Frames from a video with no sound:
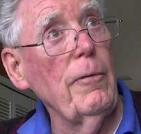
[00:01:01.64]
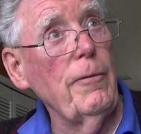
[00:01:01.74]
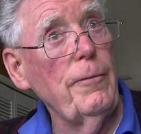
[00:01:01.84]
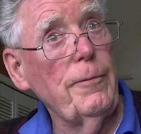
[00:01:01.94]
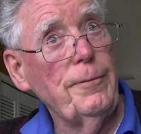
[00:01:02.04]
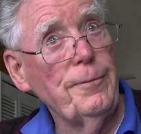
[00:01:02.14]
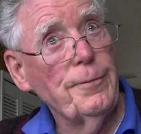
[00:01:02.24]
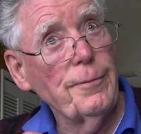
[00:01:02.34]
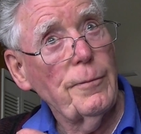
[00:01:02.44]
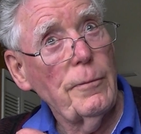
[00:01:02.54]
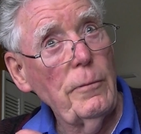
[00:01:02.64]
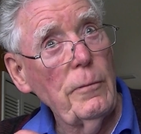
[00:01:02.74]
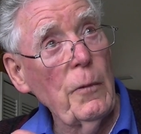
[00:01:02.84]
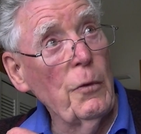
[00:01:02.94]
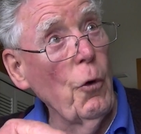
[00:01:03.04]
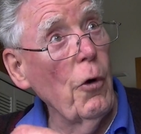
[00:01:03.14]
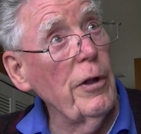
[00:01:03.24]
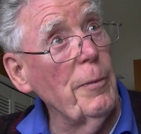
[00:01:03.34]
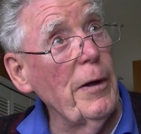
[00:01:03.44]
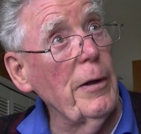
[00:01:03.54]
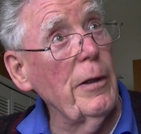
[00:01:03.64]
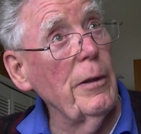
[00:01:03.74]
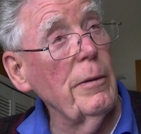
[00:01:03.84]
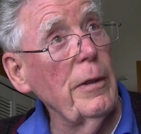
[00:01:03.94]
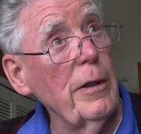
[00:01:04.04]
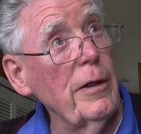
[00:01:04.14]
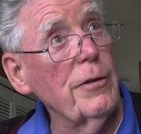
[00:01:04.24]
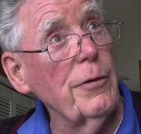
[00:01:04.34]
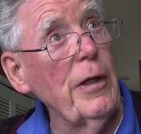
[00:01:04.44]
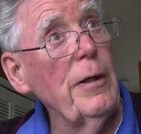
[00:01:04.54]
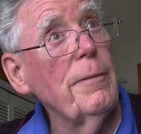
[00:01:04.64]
of North American industry.